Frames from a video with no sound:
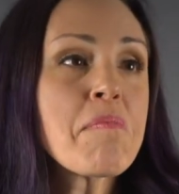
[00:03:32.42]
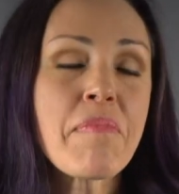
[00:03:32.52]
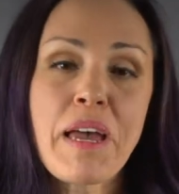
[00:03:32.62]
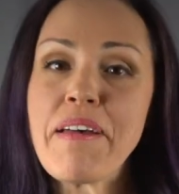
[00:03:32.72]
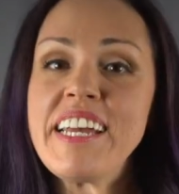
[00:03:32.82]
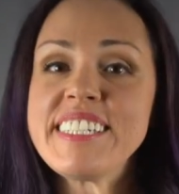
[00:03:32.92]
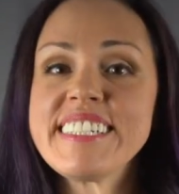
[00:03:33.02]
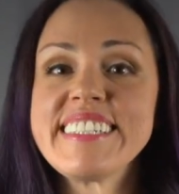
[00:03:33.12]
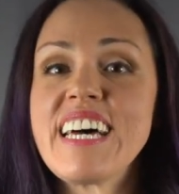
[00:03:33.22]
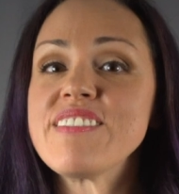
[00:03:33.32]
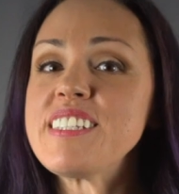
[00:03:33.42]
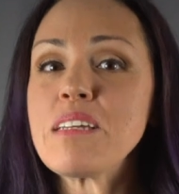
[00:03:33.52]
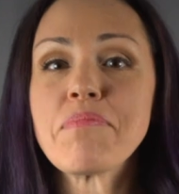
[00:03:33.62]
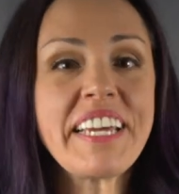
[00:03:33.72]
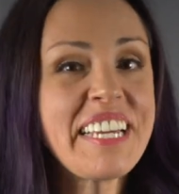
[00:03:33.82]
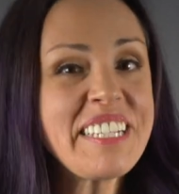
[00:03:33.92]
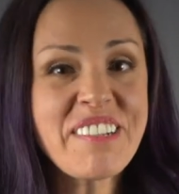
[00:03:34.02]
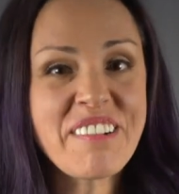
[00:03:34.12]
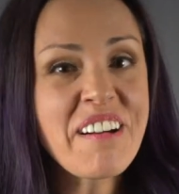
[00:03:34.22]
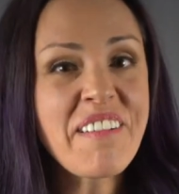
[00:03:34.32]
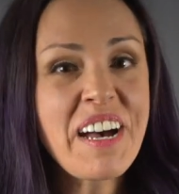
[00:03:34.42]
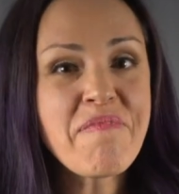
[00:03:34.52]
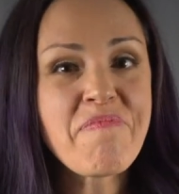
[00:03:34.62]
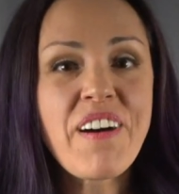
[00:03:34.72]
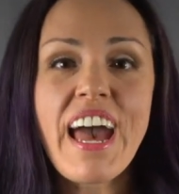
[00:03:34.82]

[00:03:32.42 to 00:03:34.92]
my patients have seen my kids grow up.